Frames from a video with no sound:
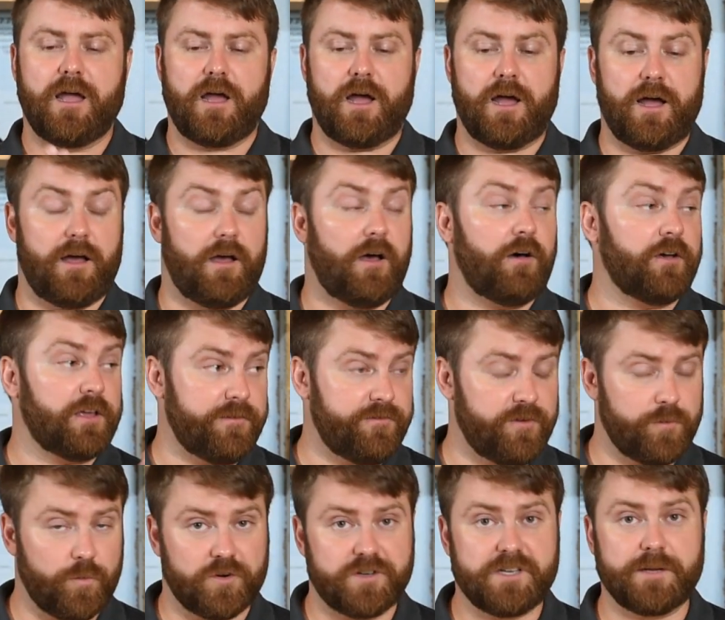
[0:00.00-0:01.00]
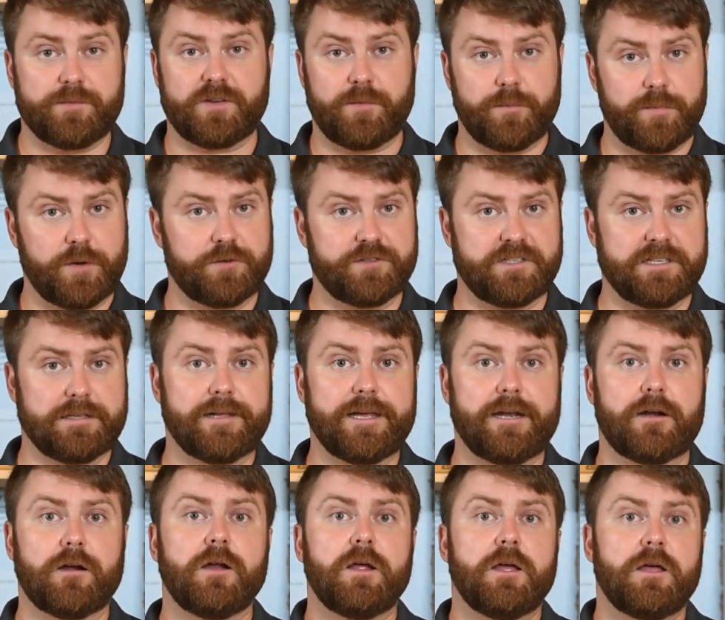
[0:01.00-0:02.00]
I'll give you more tips on posing
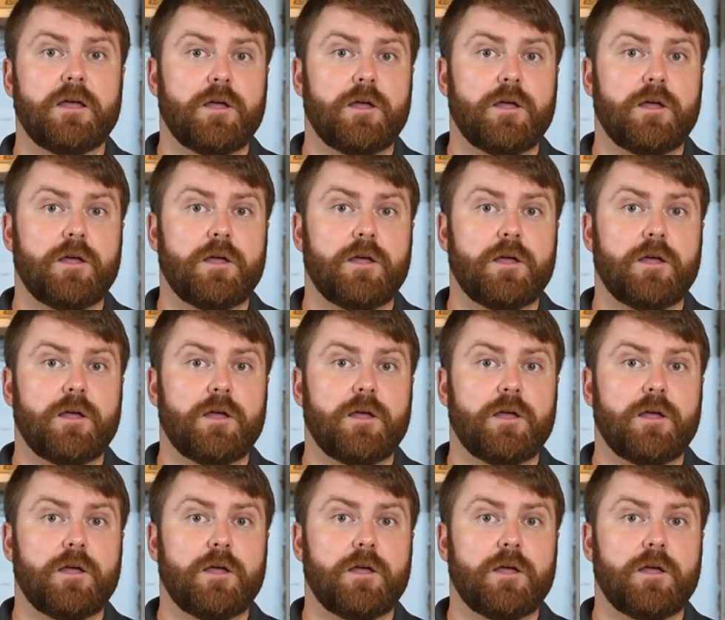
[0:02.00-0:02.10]
later.